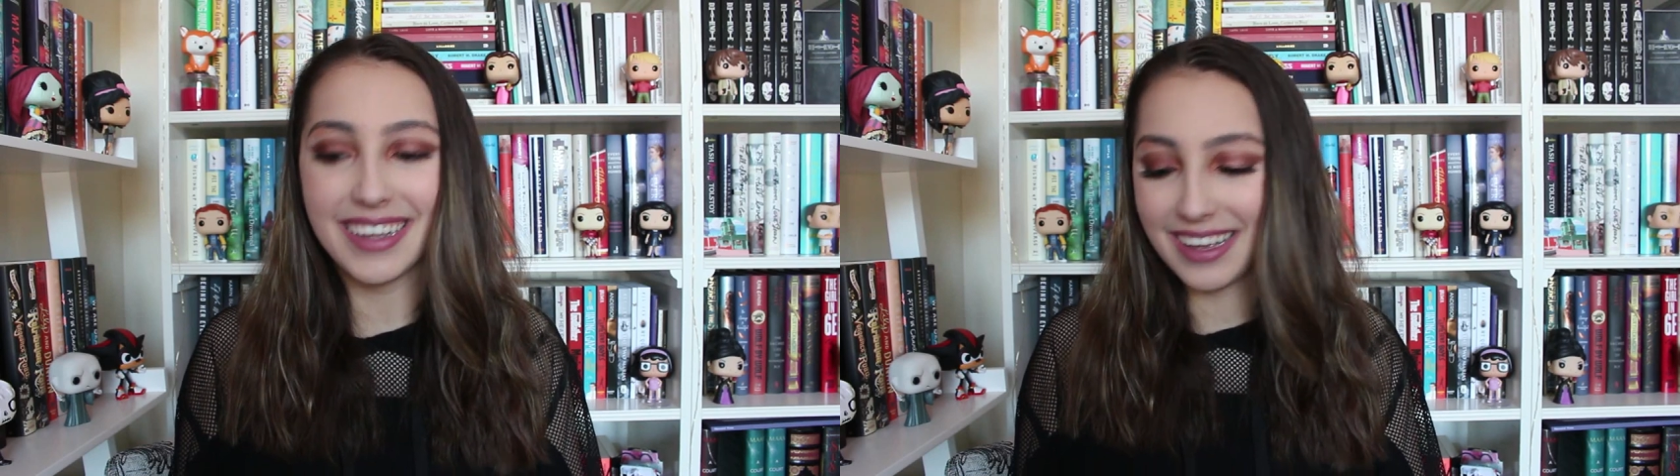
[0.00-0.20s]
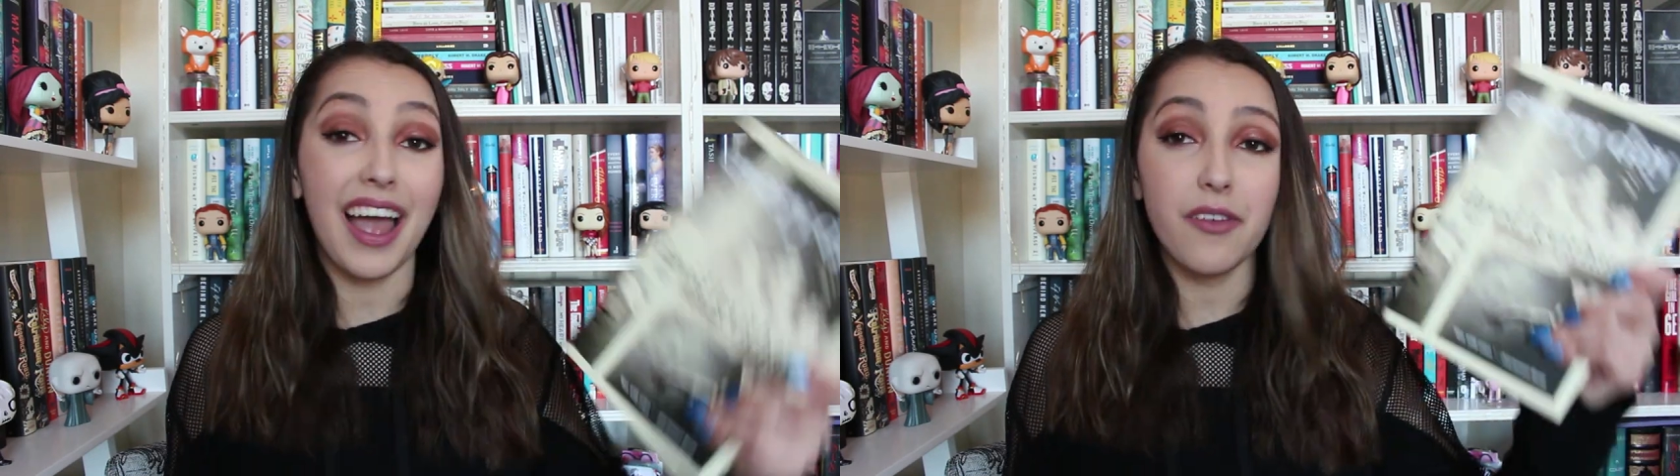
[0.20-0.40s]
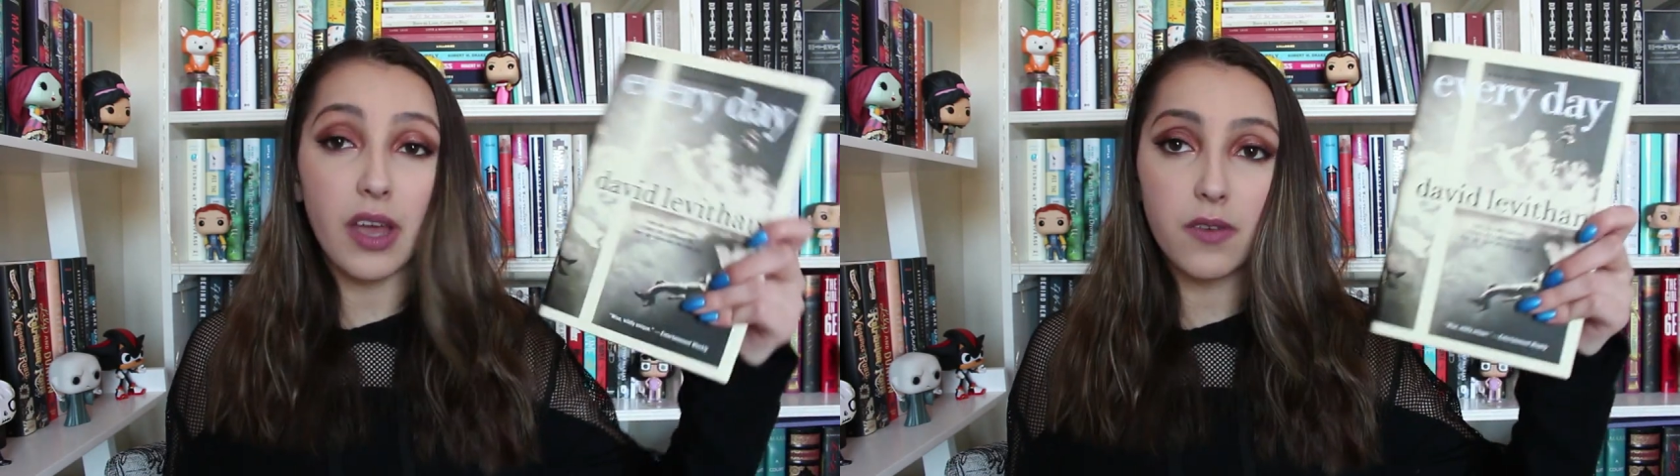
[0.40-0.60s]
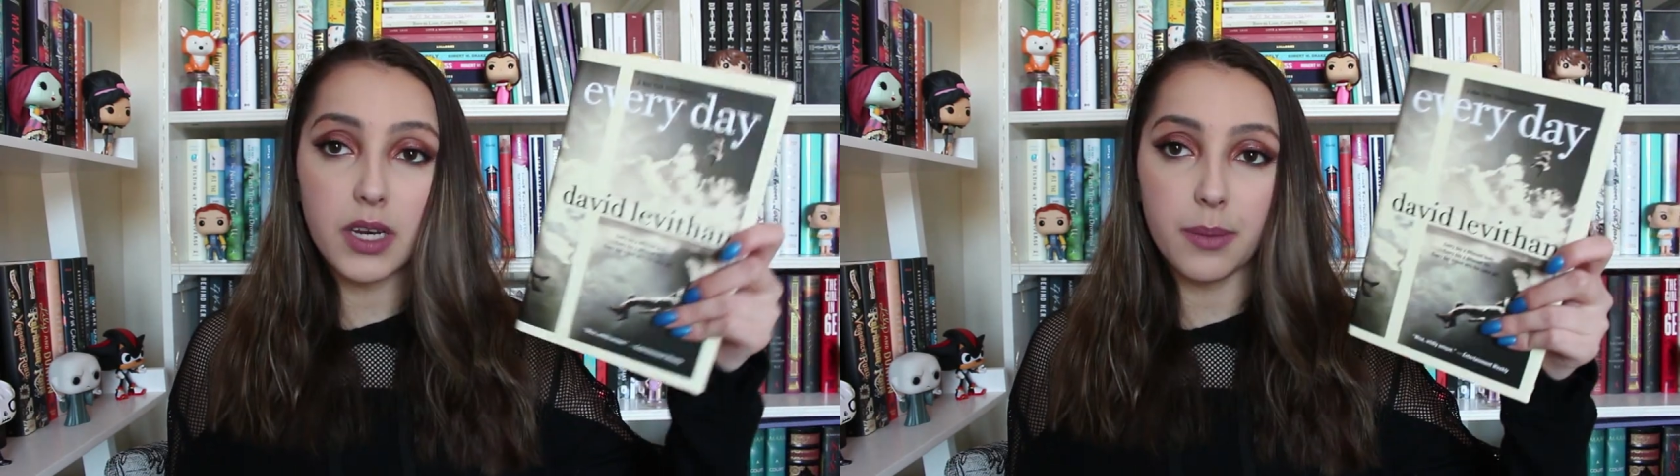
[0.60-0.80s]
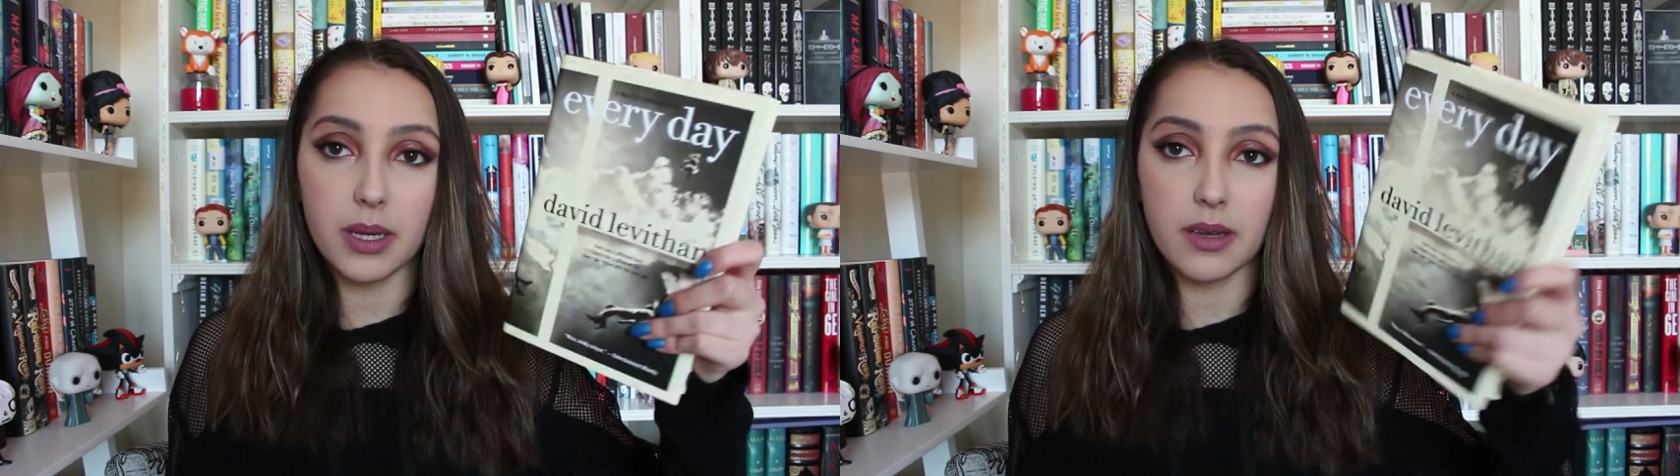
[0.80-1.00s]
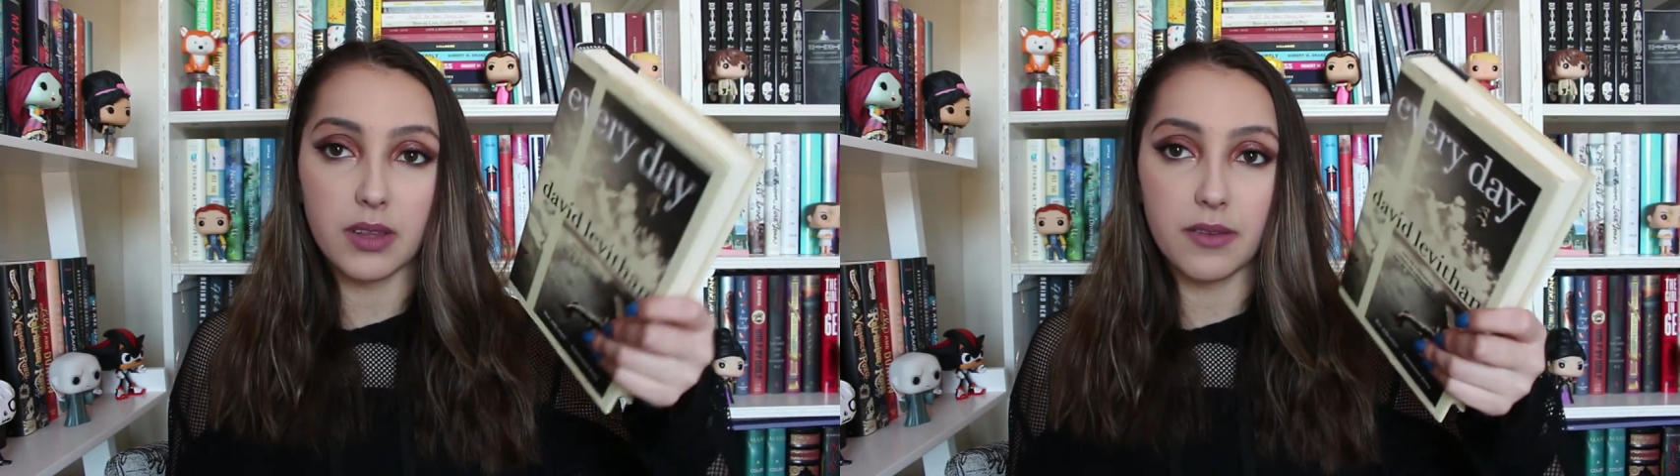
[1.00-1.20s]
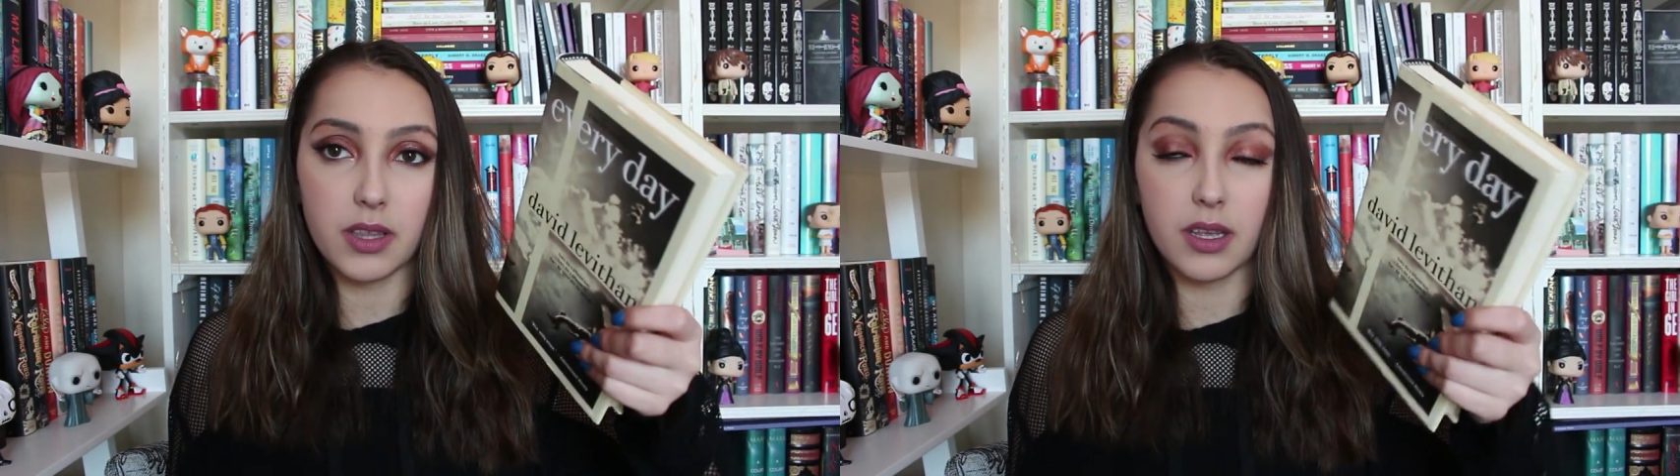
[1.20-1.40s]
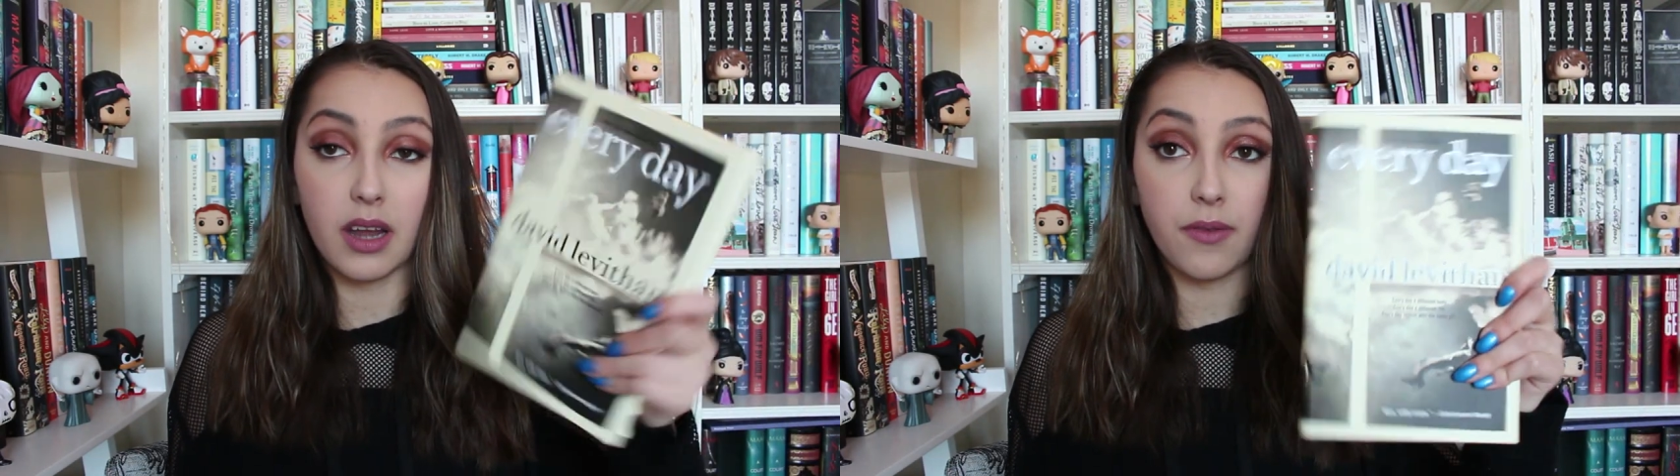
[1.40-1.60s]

I have Every Day by David Levithan.